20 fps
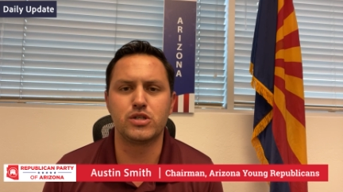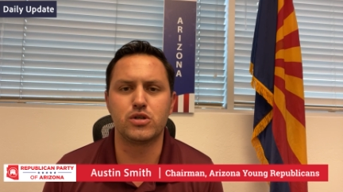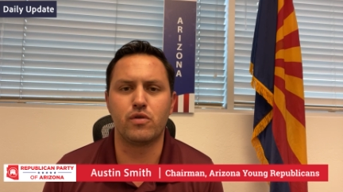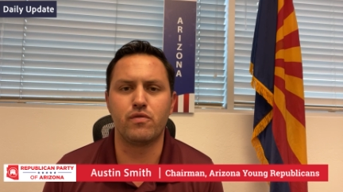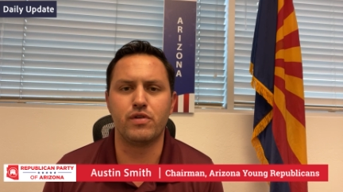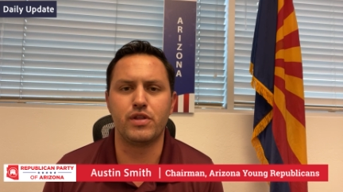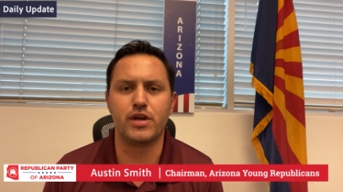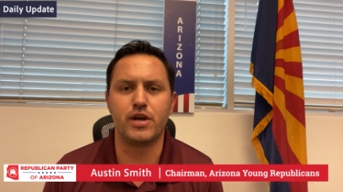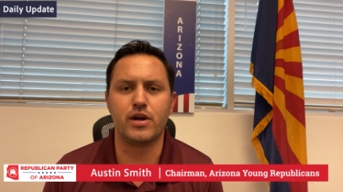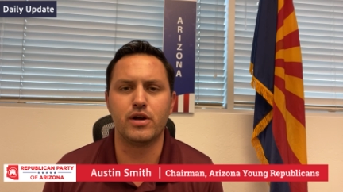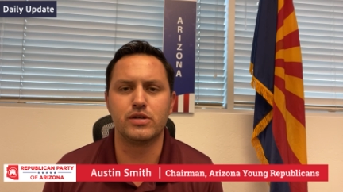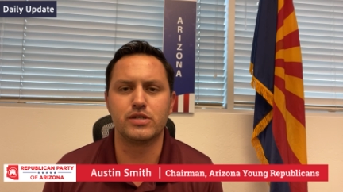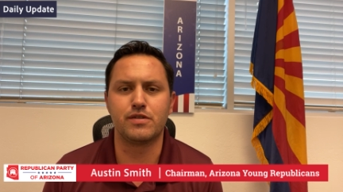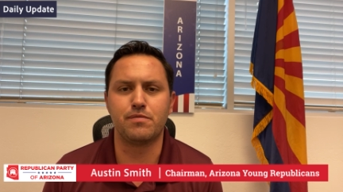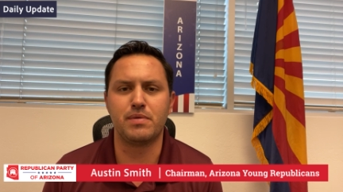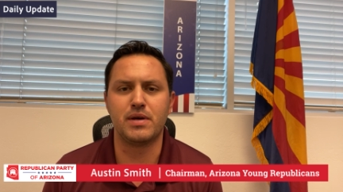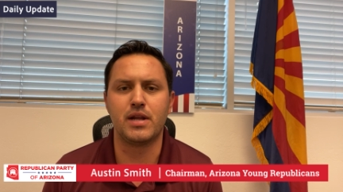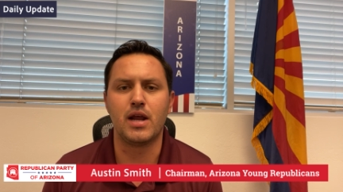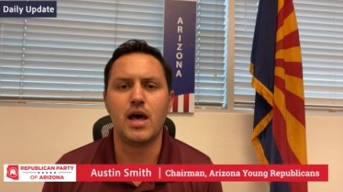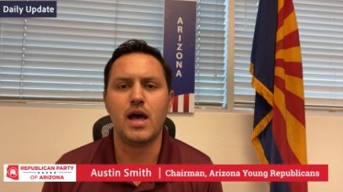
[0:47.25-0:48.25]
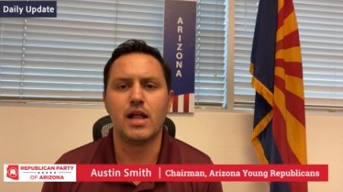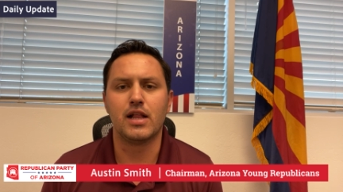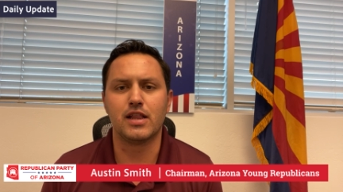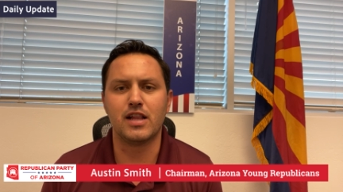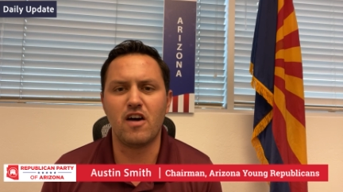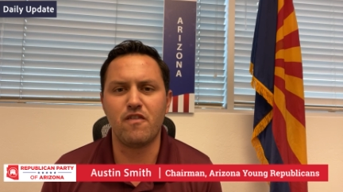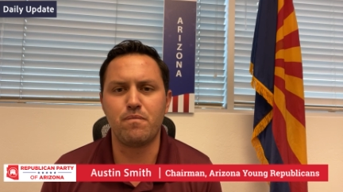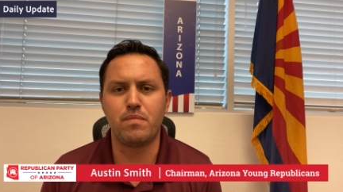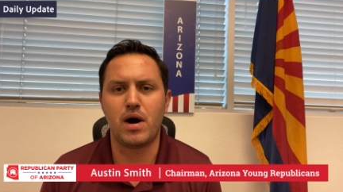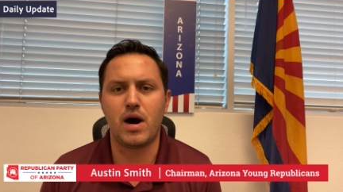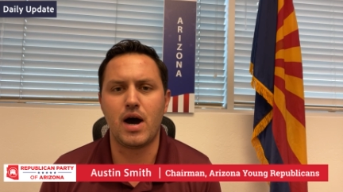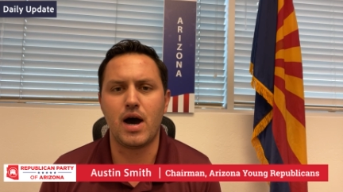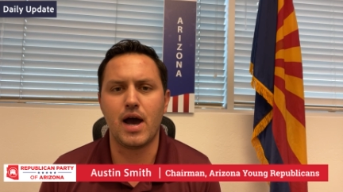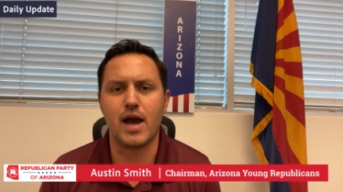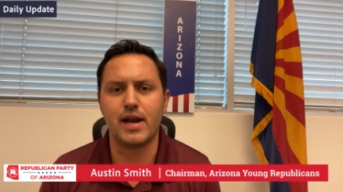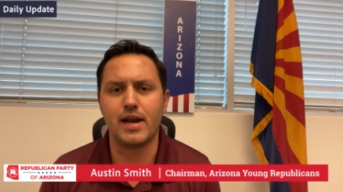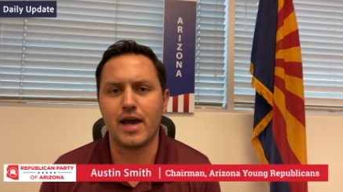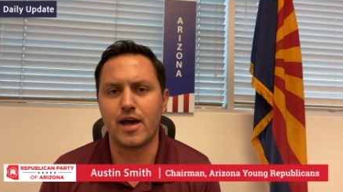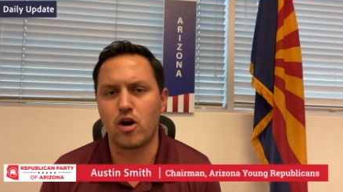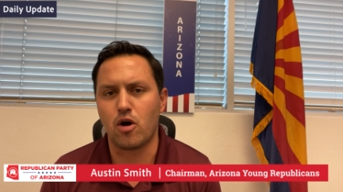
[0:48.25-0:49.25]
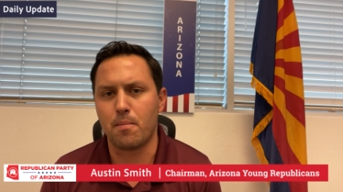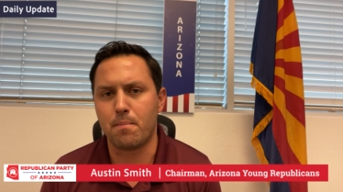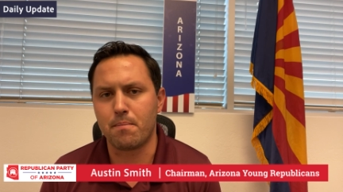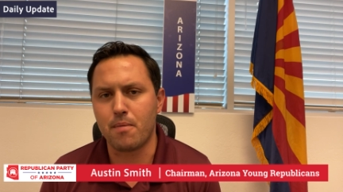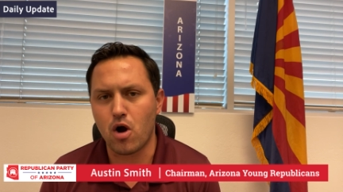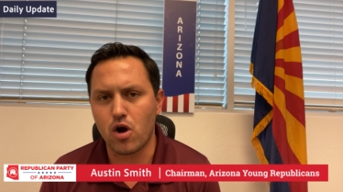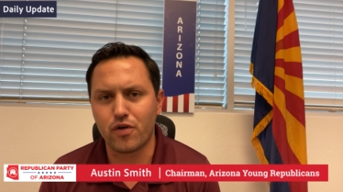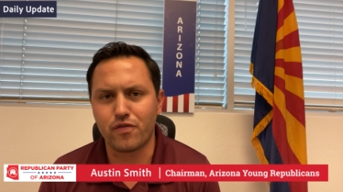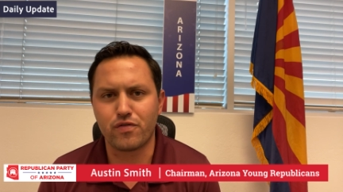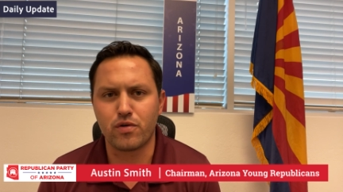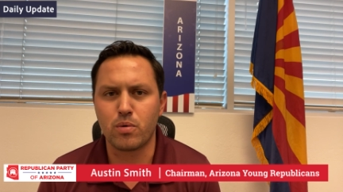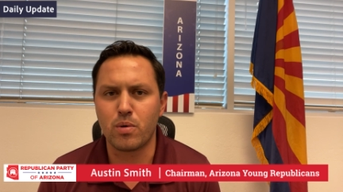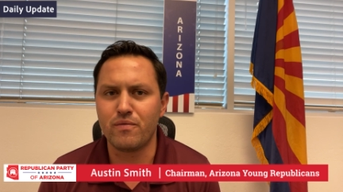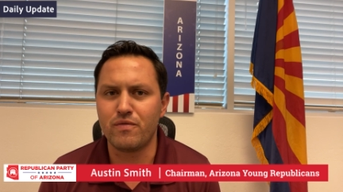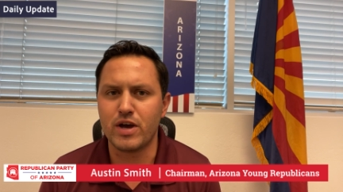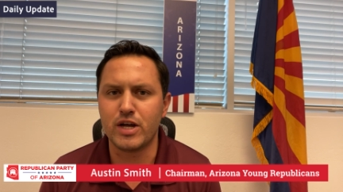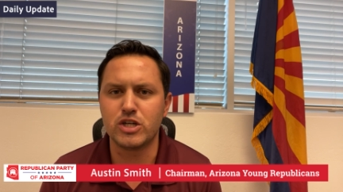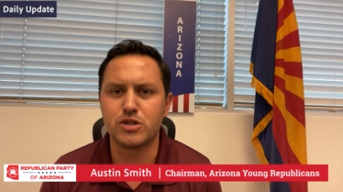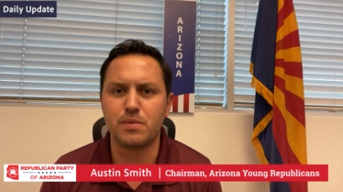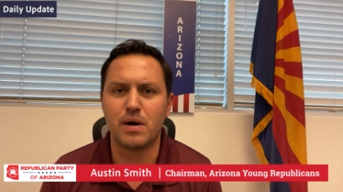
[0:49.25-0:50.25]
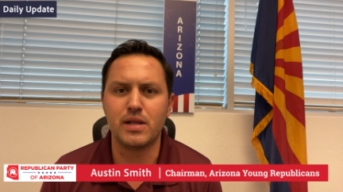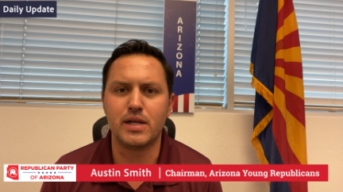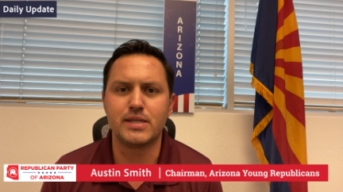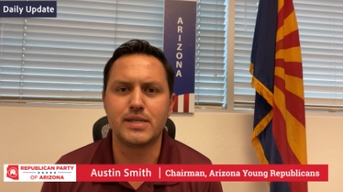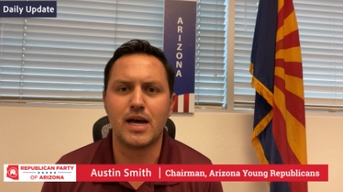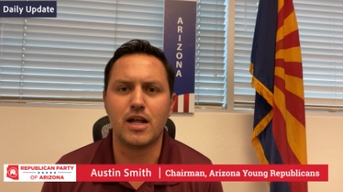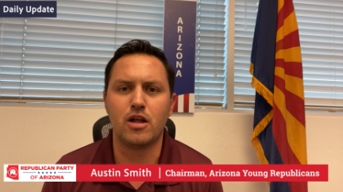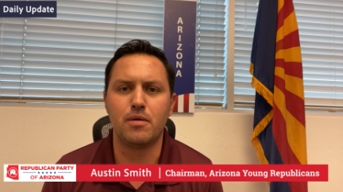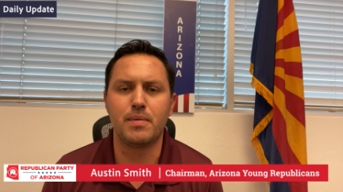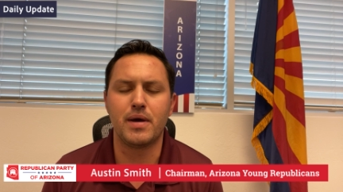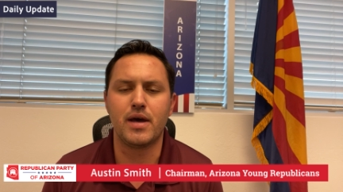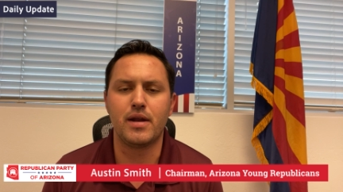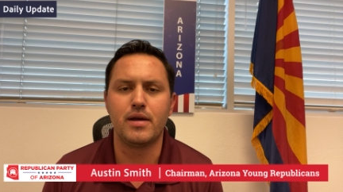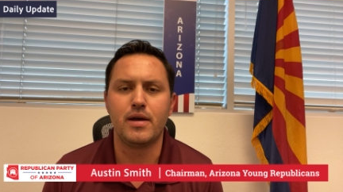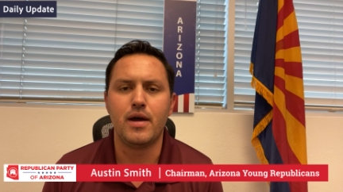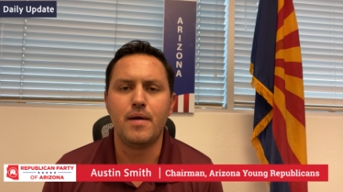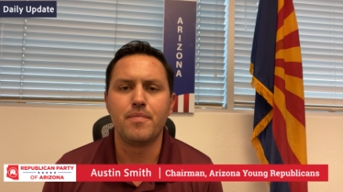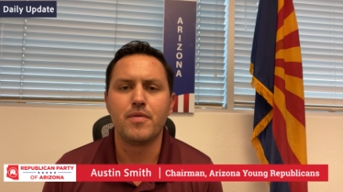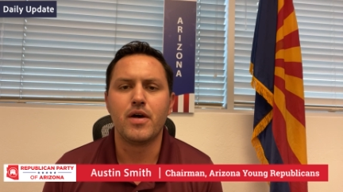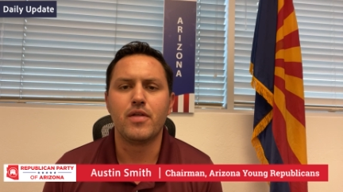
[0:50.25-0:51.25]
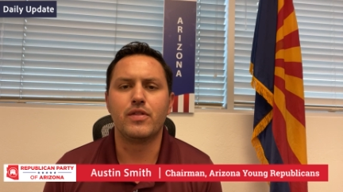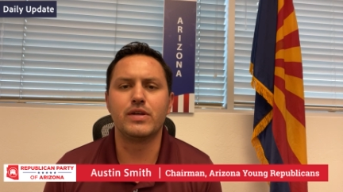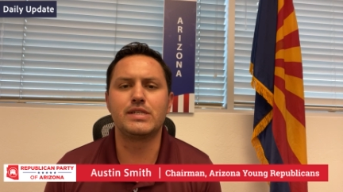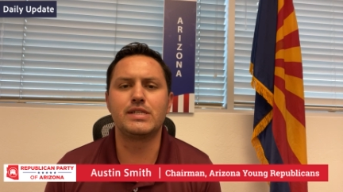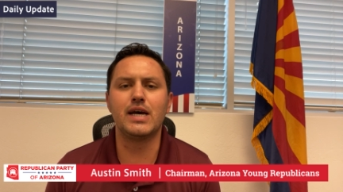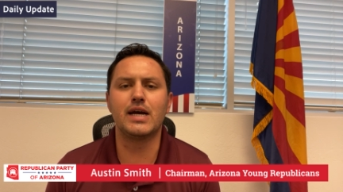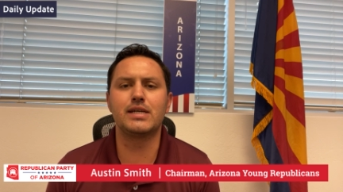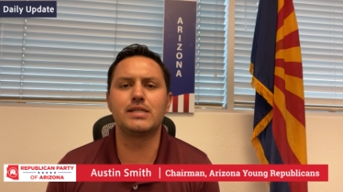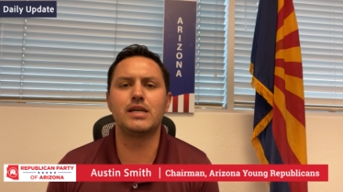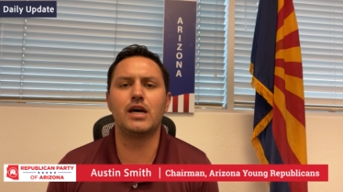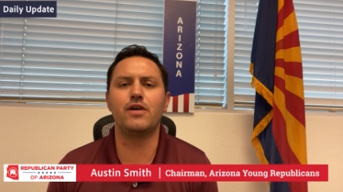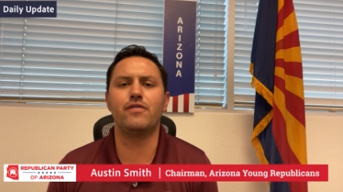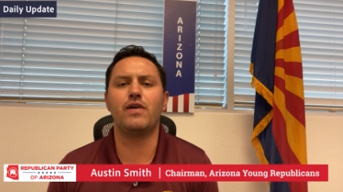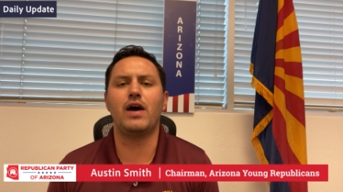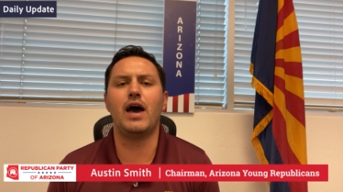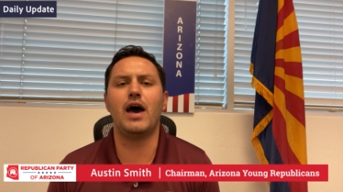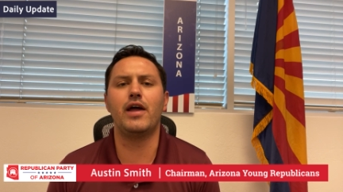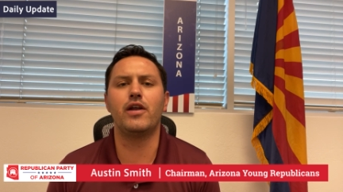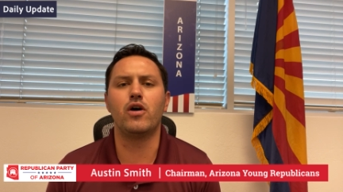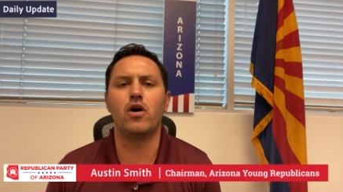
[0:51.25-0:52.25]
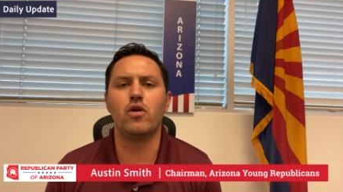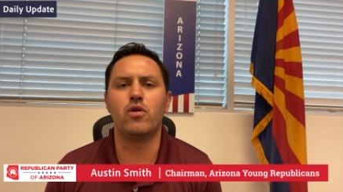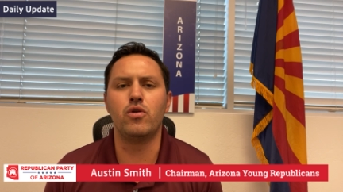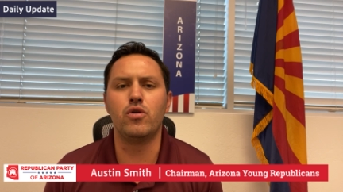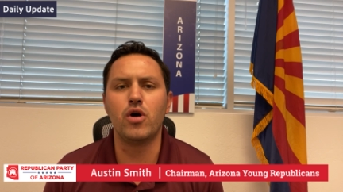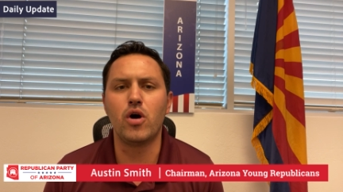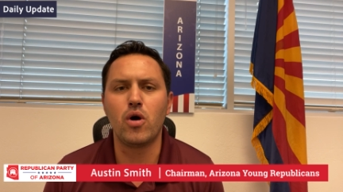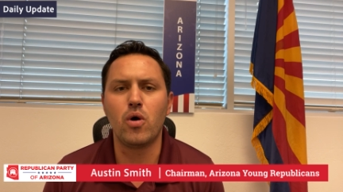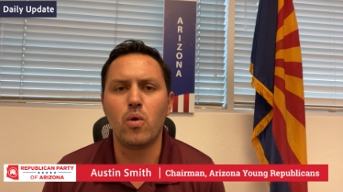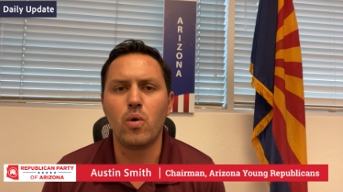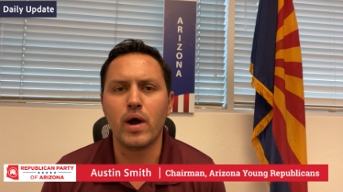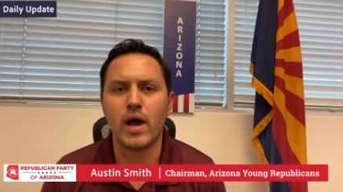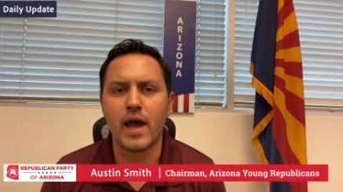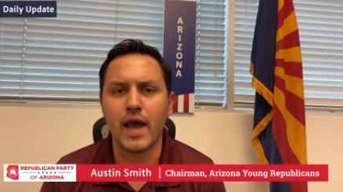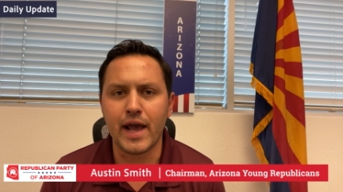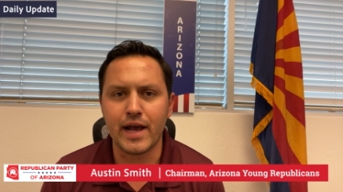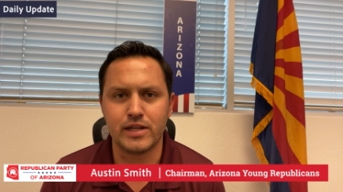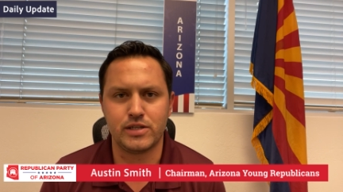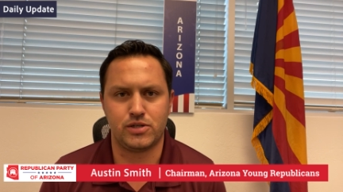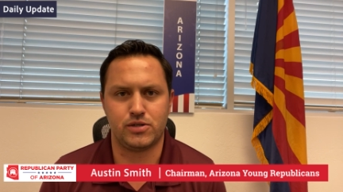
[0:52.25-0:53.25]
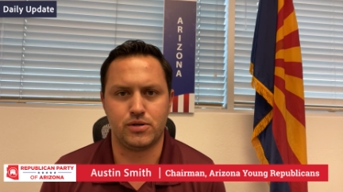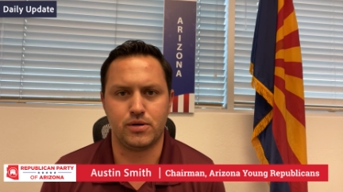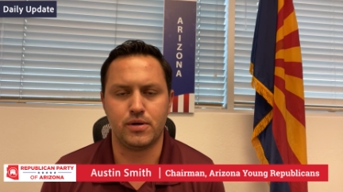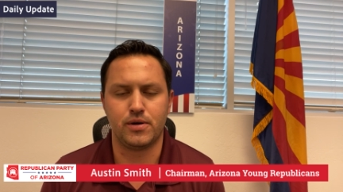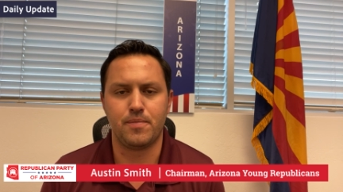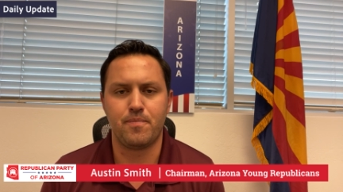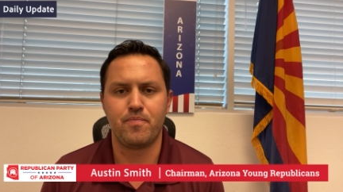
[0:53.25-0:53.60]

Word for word: over the years have been left behind and are marked for revenge by the Taliban, the SecDef had no answer.